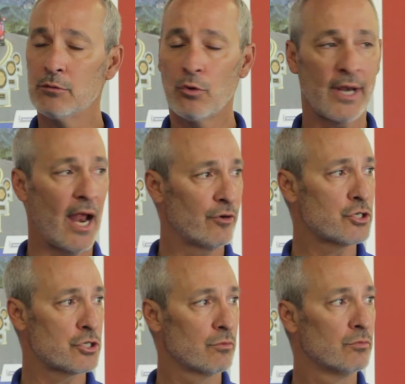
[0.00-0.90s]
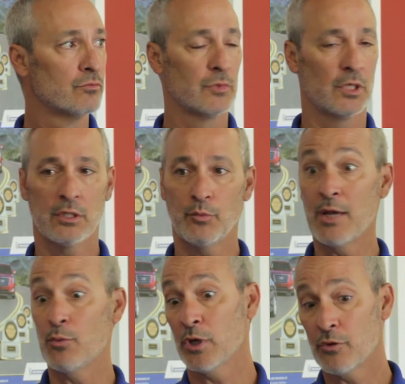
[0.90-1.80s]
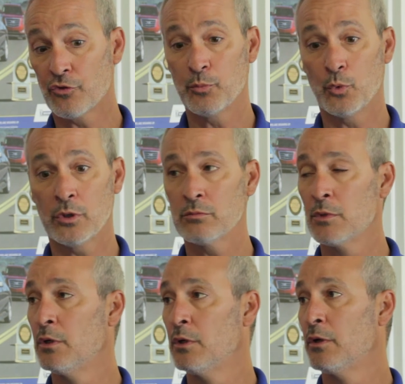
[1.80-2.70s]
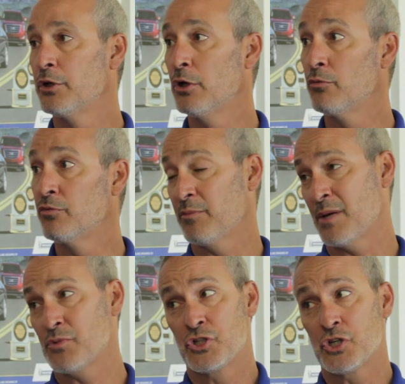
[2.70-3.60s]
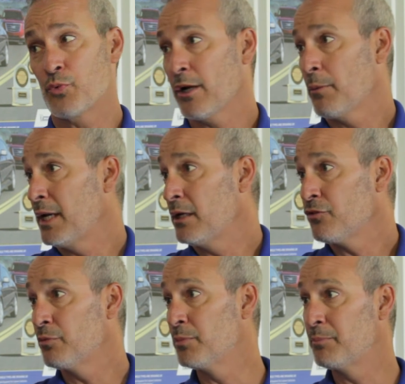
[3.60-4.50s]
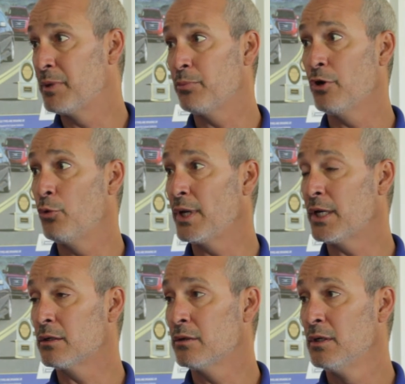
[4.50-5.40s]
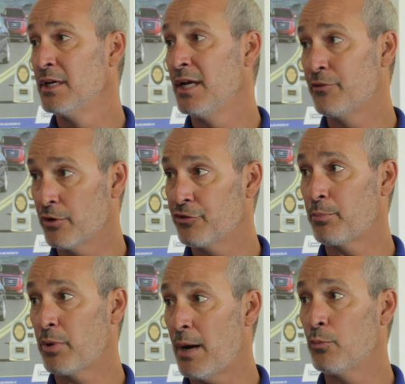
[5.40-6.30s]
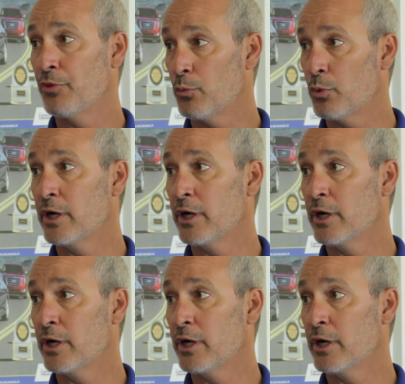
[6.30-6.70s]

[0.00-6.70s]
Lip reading: on average. We had one in this morning. Sometimes it's just regular maintenance, but people know if there is a problem, that we're